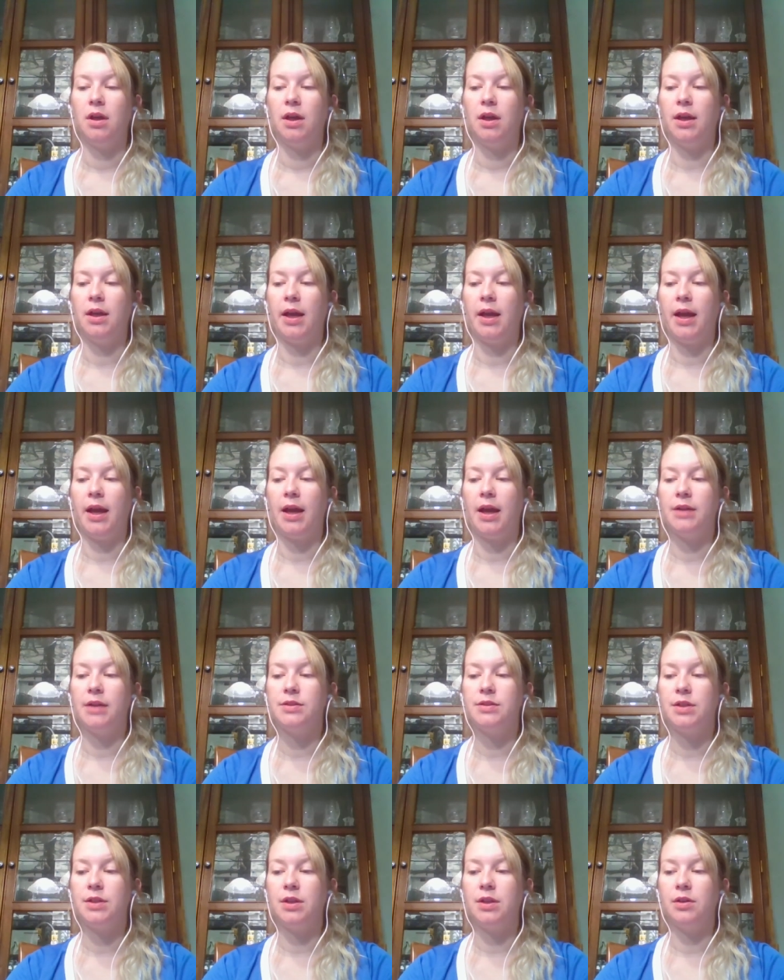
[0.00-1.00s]
and I
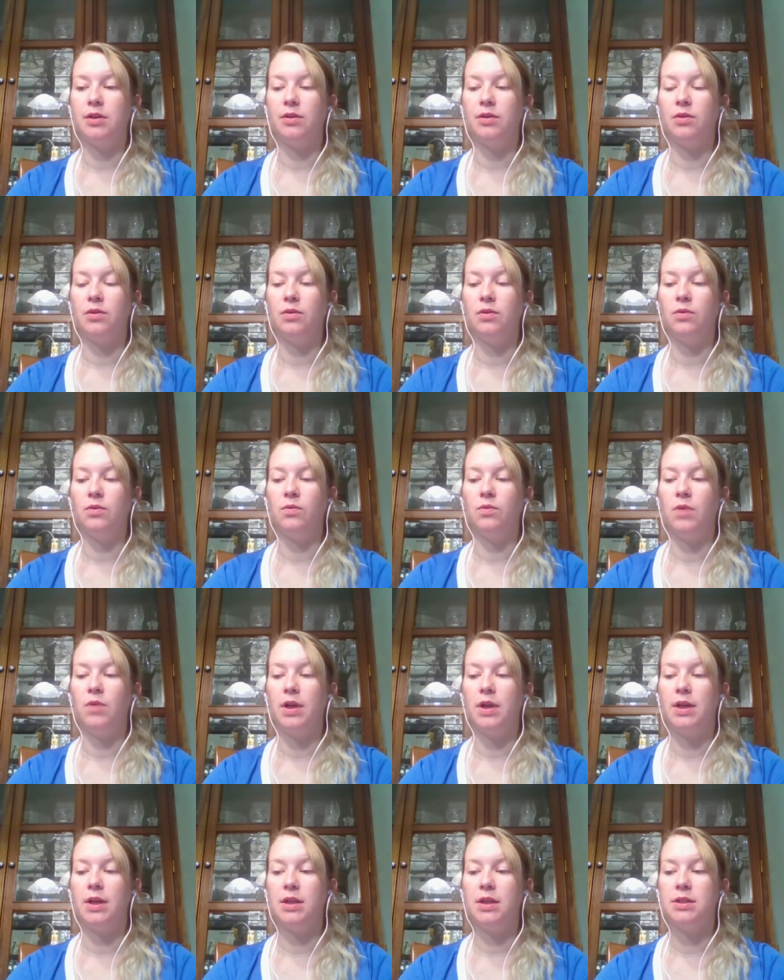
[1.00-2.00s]
ask you
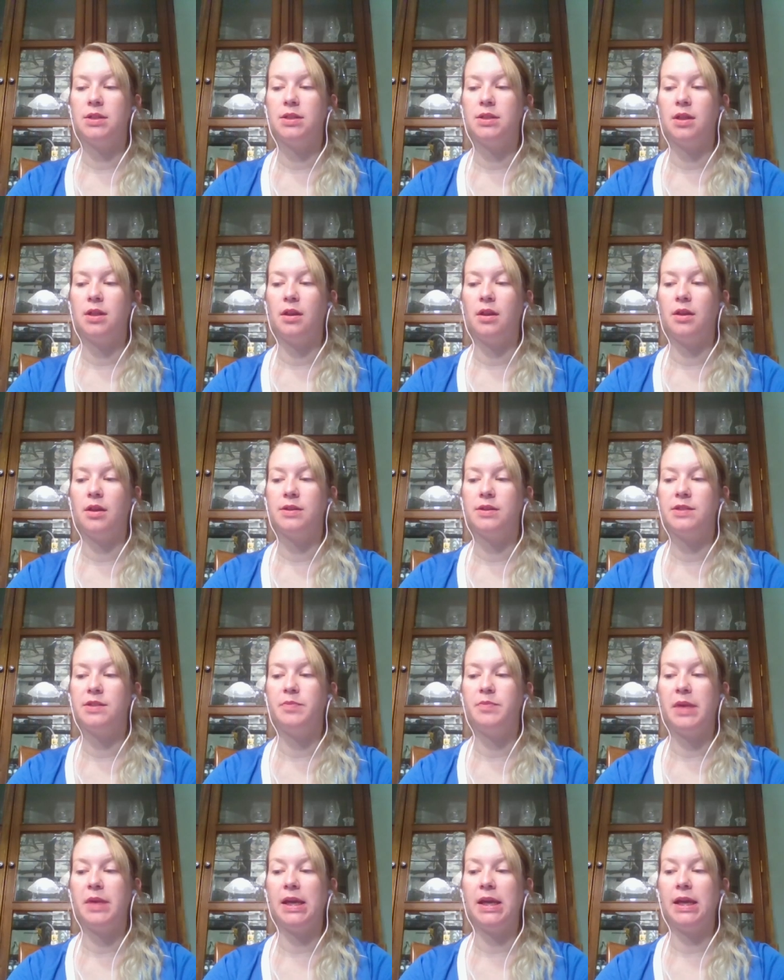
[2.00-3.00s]
what is the
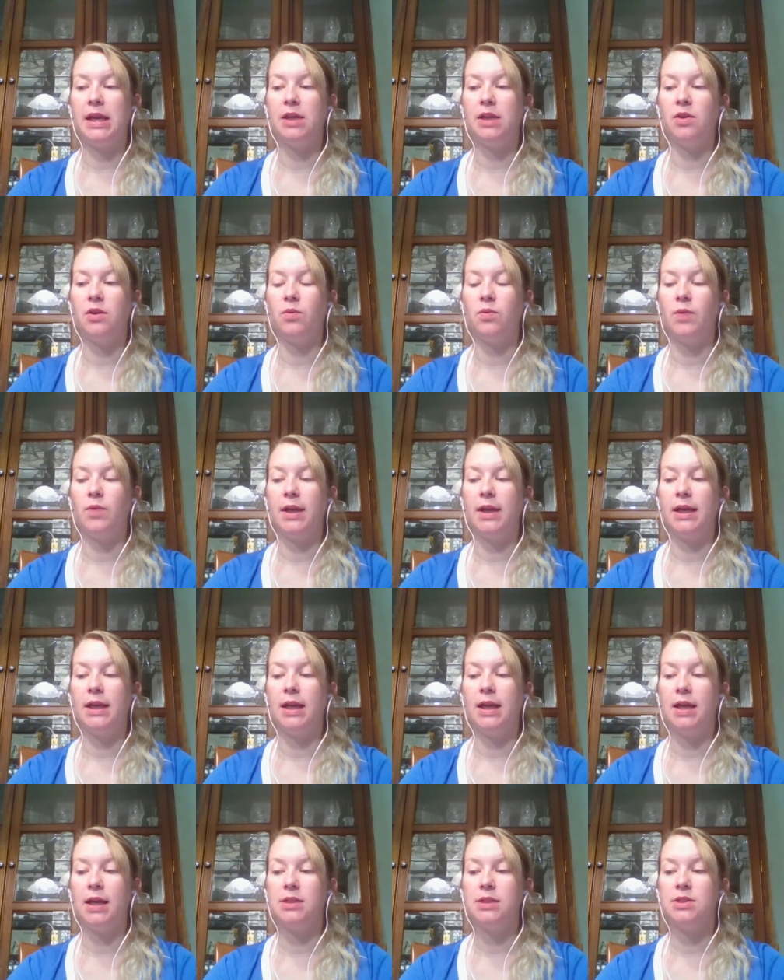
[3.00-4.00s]
speed when it
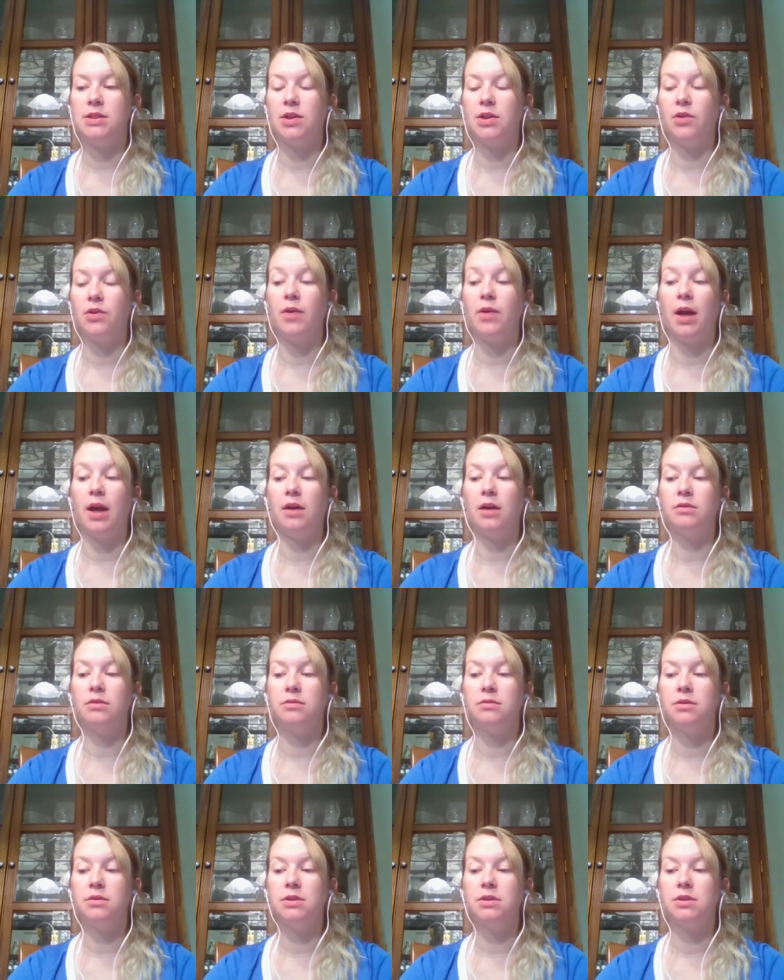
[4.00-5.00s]
hits the
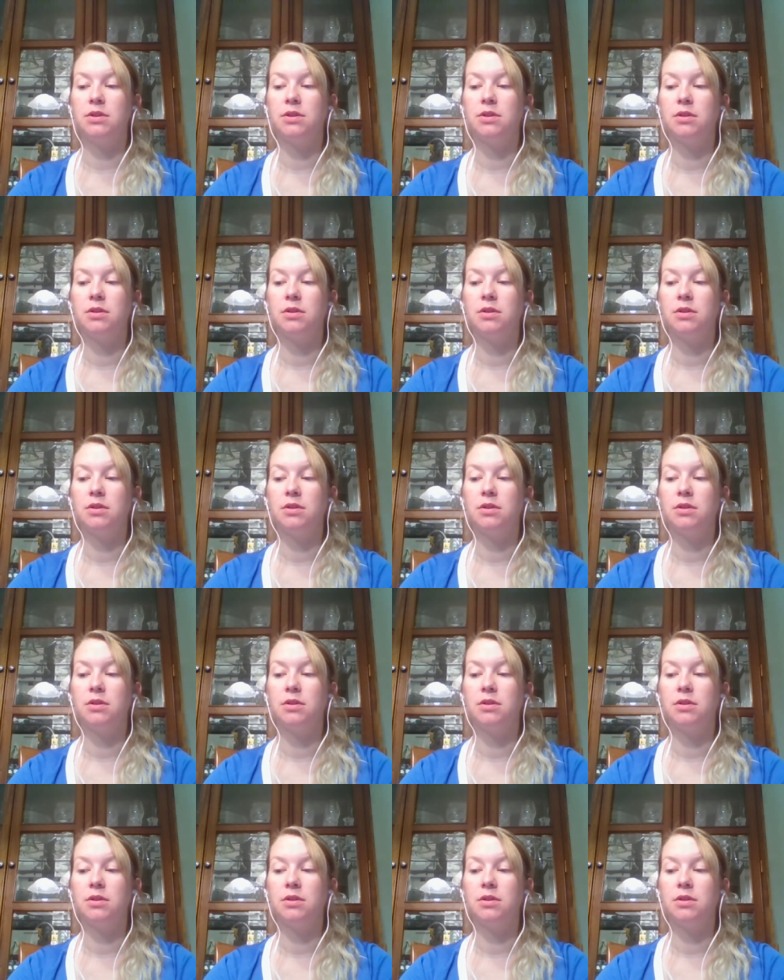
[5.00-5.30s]
ground,